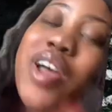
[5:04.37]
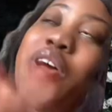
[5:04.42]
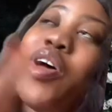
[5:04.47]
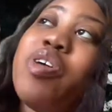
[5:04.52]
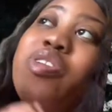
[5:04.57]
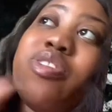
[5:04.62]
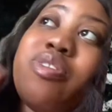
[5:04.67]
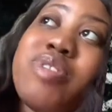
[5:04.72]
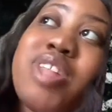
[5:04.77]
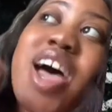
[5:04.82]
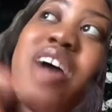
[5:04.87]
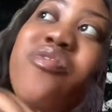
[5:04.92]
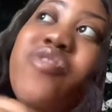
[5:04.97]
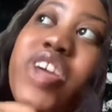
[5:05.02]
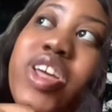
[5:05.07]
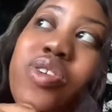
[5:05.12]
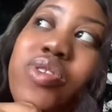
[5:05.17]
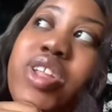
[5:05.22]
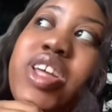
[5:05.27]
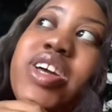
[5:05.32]
That
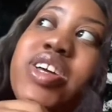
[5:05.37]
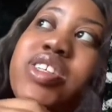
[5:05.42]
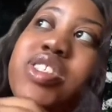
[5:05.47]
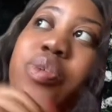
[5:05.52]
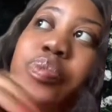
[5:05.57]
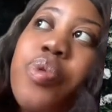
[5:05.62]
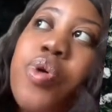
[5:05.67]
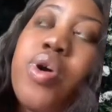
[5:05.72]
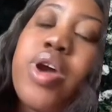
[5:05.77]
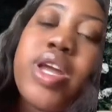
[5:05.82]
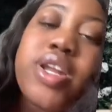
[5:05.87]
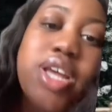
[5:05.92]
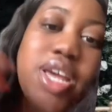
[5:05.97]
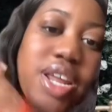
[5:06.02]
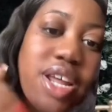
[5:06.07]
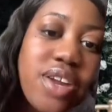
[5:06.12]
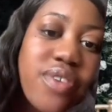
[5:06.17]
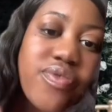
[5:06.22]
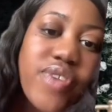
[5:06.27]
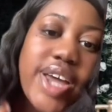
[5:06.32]
venue thing is important, and it
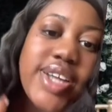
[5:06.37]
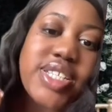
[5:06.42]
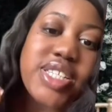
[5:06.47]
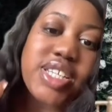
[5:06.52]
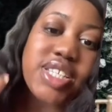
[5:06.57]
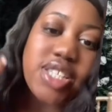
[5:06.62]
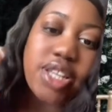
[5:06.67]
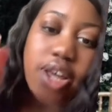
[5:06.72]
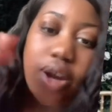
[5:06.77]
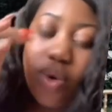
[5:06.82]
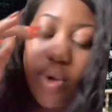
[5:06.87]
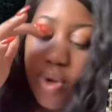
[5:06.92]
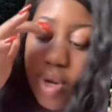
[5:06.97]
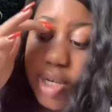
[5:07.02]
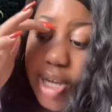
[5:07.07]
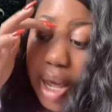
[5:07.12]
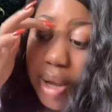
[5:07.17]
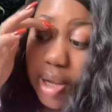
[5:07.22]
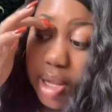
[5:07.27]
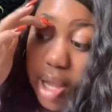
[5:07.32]
affects things later on
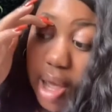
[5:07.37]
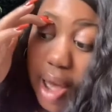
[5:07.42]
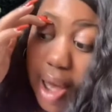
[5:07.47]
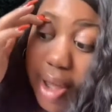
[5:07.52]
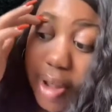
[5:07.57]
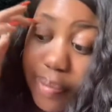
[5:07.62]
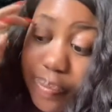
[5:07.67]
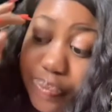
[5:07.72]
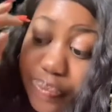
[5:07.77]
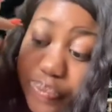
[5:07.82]
down the line.